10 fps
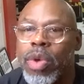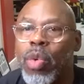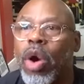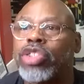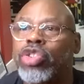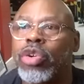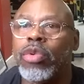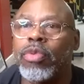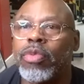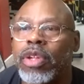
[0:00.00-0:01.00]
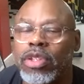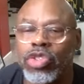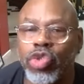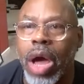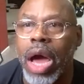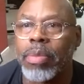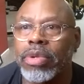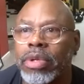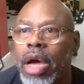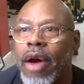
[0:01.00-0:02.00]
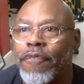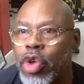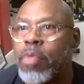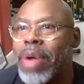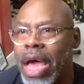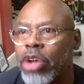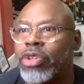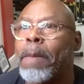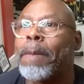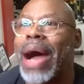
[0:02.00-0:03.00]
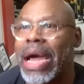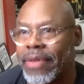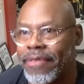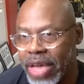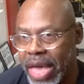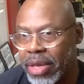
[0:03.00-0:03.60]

want to drop a few pounds of body fat.